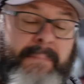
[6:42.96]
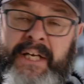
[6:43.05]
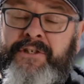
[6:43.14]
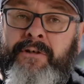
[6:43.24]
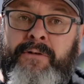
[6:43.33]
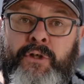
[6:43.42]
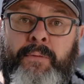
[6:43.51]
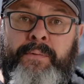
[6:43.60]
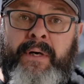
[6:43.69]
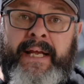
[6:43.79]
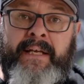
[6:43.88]
made sure it was all
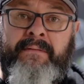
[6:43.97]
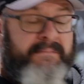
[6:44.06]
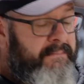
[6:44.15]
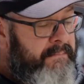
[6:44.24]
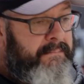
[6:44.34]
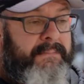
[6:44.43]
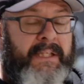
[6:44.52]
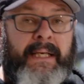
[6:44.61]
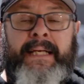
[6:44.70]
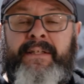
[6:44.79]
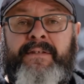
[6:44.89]
pretty,
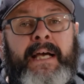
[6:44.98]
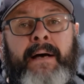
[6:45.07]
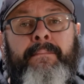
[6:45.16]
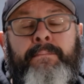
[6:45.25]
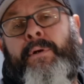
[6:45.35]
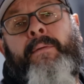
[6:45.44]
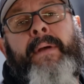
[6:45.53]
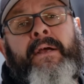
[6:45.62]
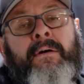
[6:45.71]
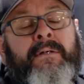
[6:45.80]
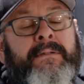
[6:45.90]
cleaned the sump, put it
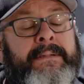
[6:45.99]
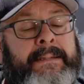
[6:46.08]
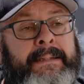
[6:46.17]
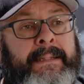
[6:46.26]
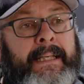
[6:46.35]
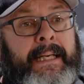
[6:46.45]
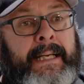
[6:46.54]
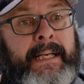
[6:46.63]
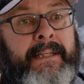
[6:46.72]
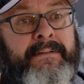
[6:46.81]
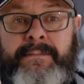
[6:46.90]
back on
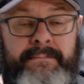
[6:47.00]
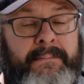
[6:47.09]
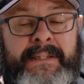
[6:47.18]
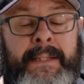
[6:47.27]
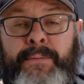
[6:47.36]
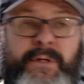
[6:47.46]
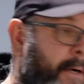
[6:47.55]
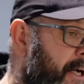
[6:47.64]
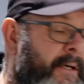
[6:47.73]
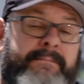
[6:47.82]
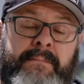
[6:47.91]
and assembled the
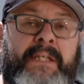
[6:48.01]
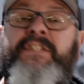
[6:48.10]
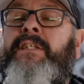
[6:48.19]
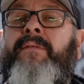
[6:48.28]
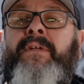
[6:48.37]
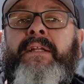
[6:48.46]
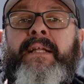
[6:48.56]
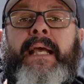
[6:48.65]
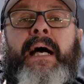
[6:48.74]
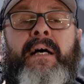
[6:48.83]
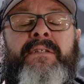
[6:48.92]
motor and shoved it in the
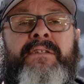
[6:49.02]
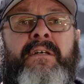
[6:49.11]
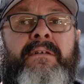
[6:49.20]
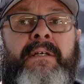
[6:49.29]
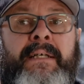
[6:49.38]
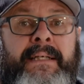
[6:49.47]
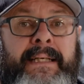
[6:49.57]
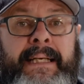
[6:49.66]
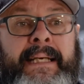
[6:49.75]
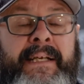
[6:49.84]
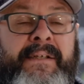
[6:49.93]
car. So
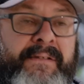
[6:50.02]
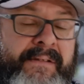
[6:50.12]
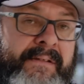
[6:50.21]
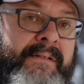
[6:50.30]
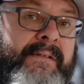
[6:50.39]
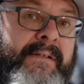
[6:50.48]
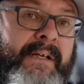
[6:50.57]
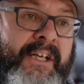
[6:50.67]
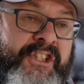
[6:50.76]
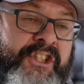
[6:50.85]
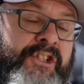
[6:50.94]
it is
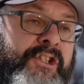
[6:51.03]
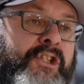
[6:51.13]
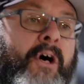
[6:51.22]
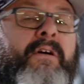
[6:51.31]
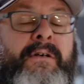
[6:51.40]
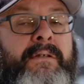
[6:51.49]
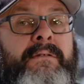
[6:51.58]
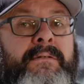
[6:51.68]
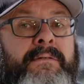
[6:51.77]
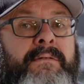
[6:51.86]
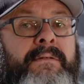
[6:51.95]
a stock
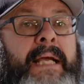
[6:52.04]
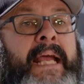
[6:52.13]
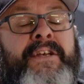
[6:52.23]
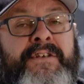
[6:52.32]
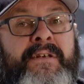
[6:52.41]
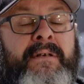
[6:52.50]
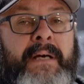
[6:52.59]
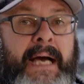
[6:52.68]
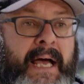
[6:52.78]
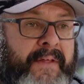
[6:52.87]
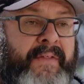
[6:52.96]
engine
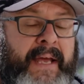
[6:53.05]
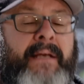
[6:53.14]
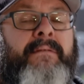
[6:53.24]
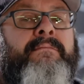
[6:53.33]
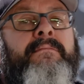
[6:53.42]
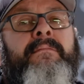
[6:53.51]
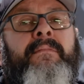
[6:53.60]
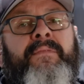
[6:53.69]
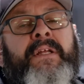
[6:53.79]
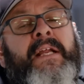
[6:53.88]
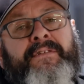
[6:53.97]
other than
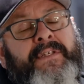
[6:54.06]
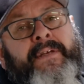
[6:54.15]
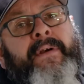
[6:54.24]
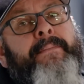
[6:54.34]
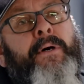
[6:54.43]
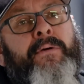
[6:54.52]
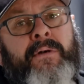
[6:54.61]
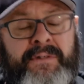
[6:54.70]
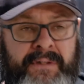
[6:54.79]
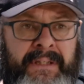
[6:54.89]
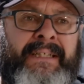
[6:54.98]
the necessary
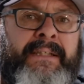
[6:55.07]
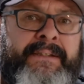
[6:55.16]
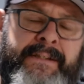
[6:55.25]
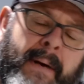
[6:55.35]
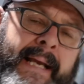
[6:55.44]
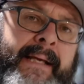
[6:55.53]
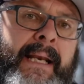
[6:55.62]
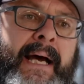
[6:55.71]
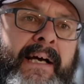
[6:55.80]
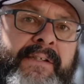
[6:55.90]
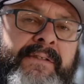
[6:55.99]
bolt-ons to make it
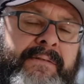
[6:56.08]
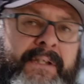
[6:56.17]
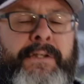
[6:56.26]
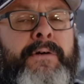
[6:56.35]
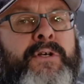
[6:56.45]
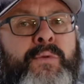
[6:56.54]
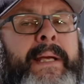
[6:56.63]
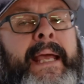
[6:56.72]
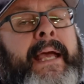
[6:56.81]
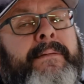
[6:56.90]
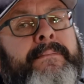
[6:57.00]
last as long as we
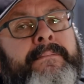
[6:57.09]
can.